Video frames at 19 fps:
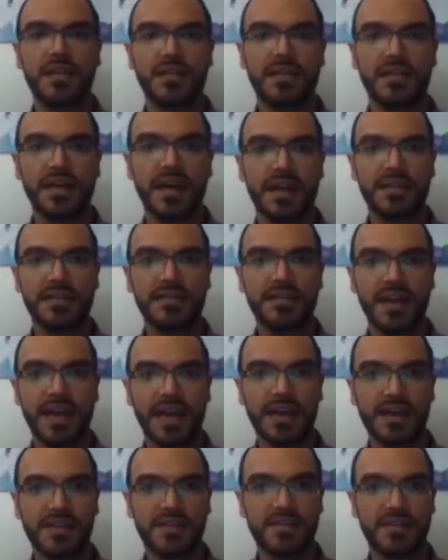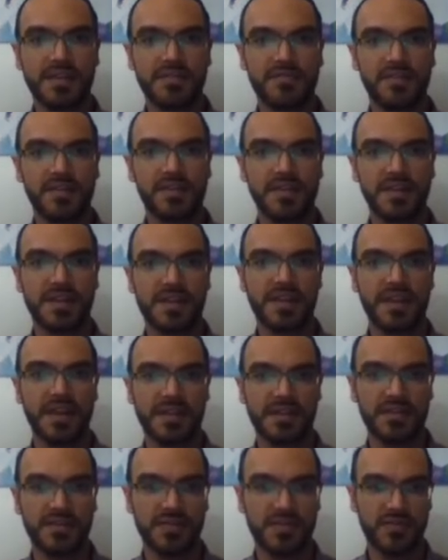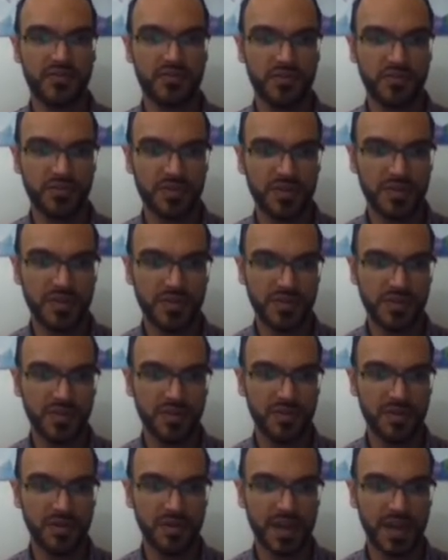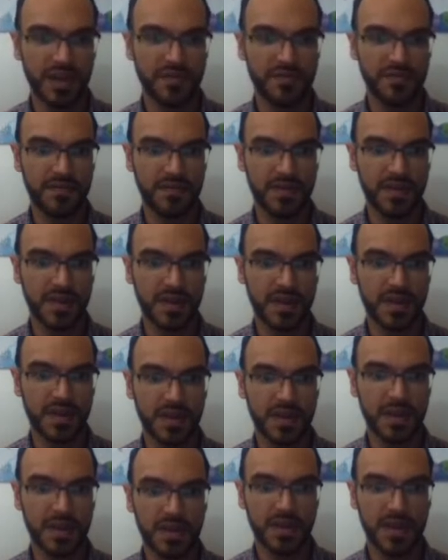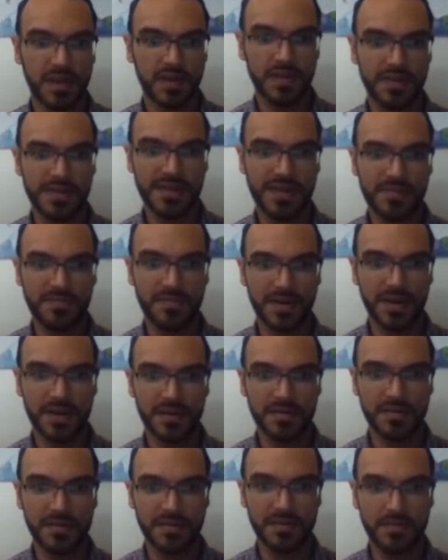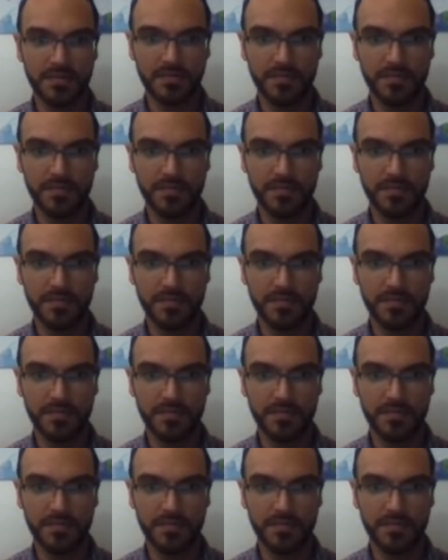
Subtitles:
that has this vertex as its root. So you have this part